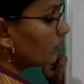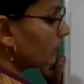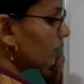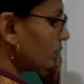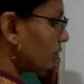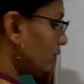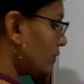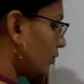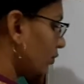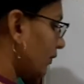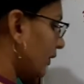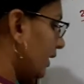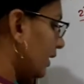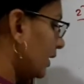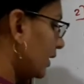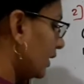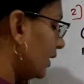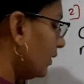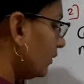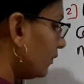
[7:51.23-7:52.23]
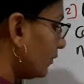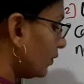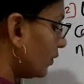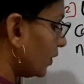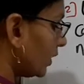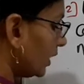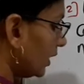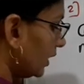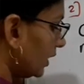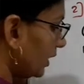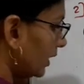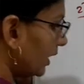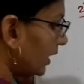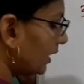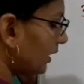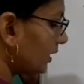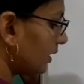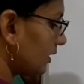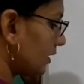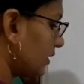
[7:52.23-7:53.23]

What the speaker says: 224. Take